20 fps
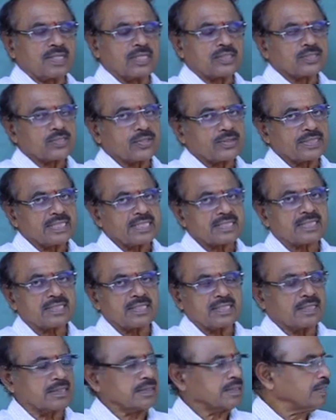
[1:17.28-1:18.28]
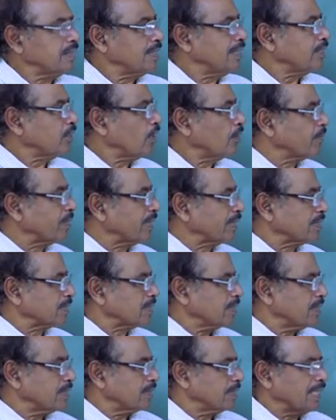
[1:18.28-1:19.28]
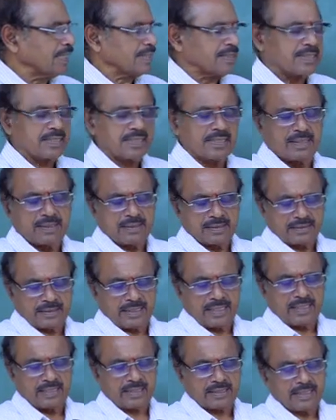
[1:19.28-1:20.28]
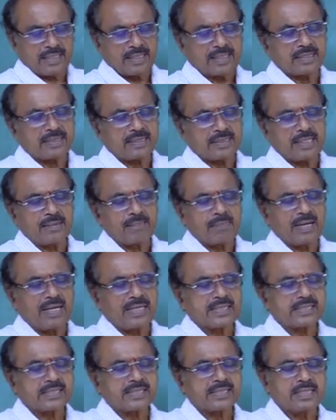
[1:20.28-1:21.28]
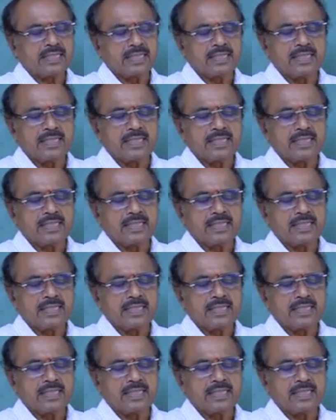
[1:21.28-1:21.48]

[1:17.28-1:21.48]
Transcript: So these three topics, that they are there, three parts.